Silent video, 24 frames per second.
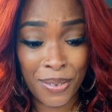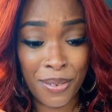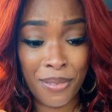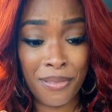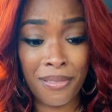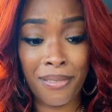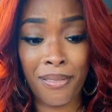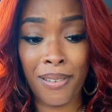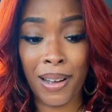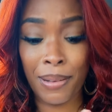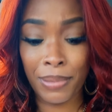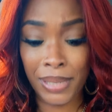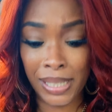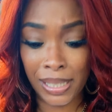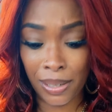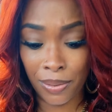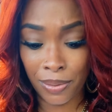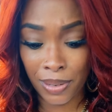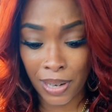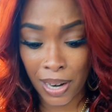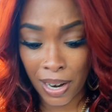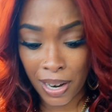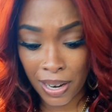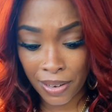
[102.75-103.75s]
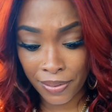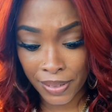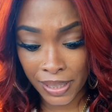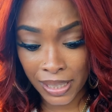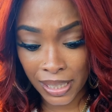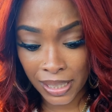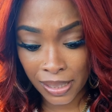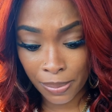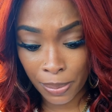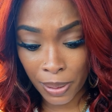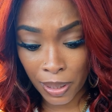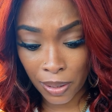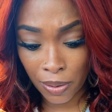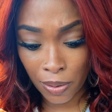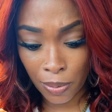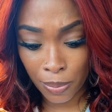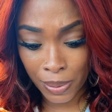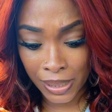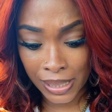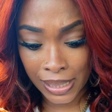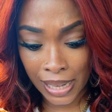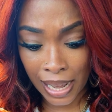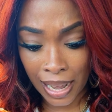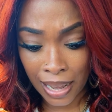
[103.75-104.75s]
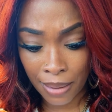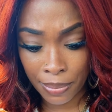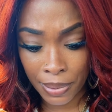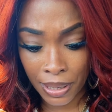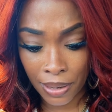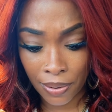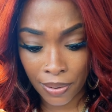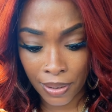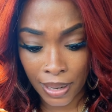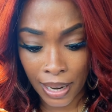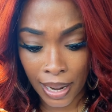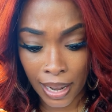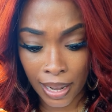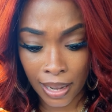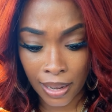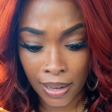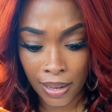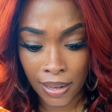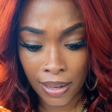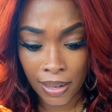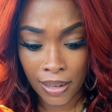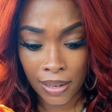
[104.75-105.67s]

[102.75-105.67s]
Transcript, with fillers: Ooh, I was so nervous. Let's put a little wasabi on that.